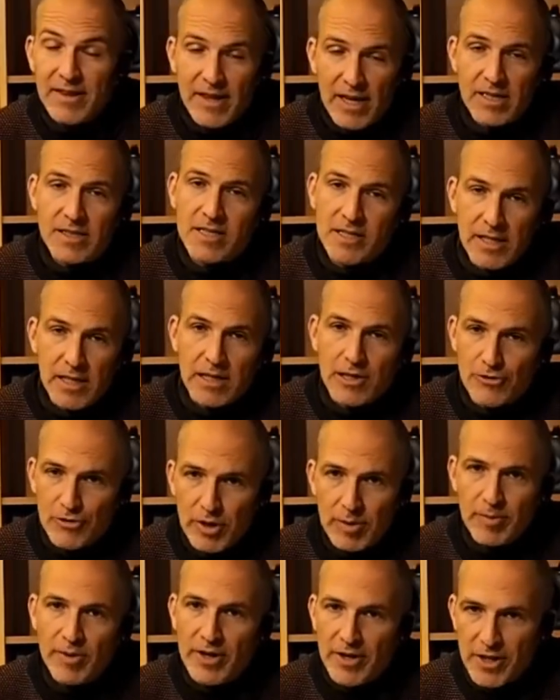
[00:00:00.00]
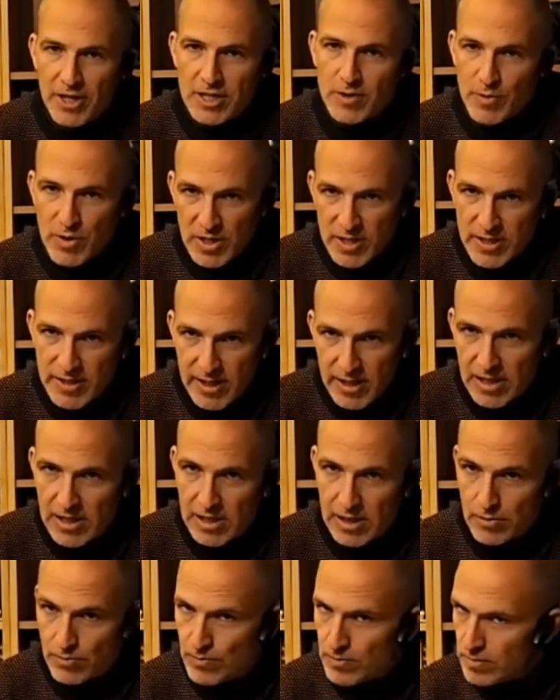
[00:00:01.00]
there's still, rebreathers were
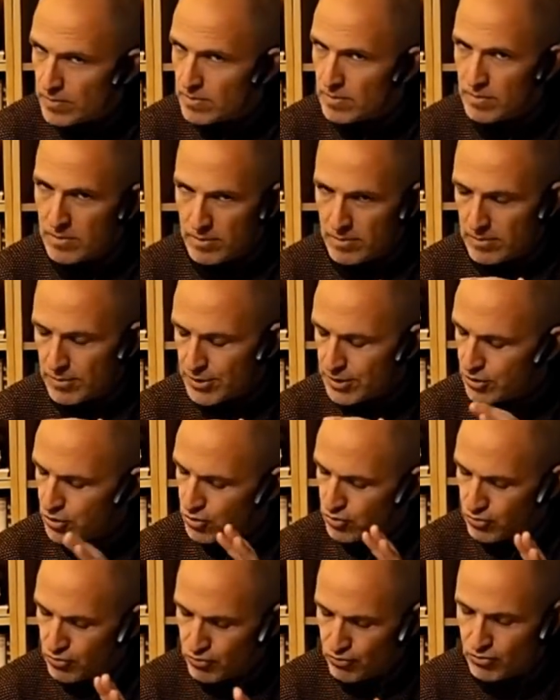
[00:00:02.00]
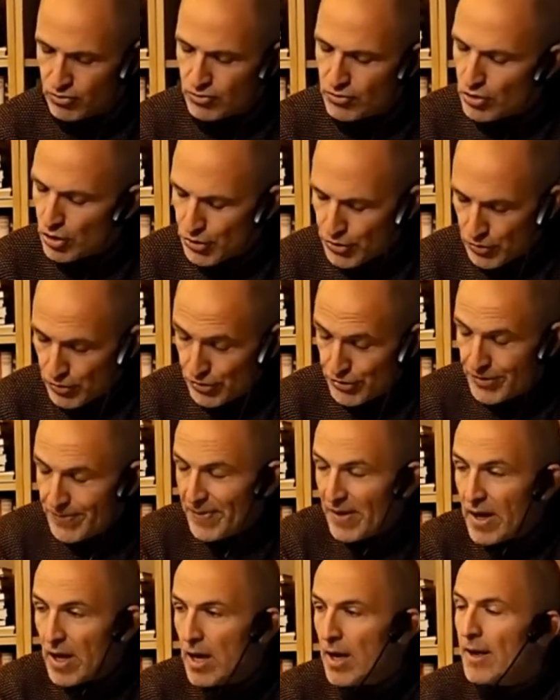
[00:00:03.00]
still not good.
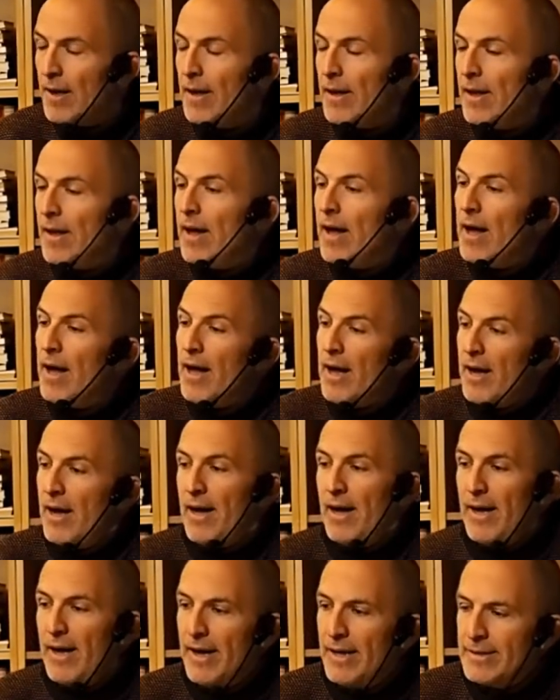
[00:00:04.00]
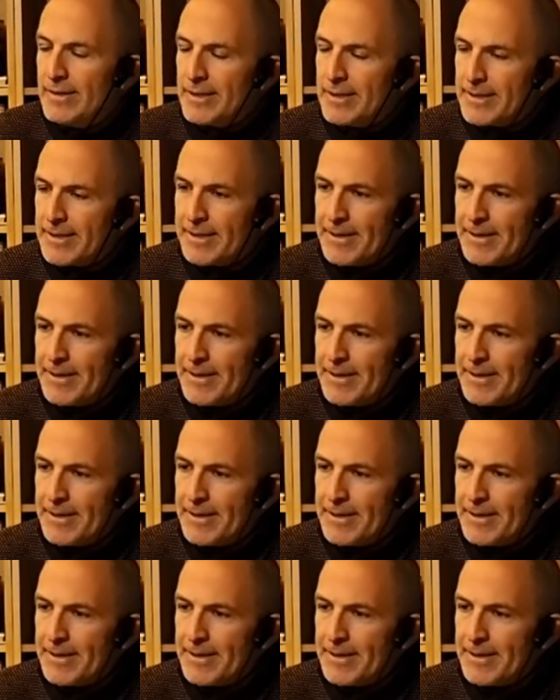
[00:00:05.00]
And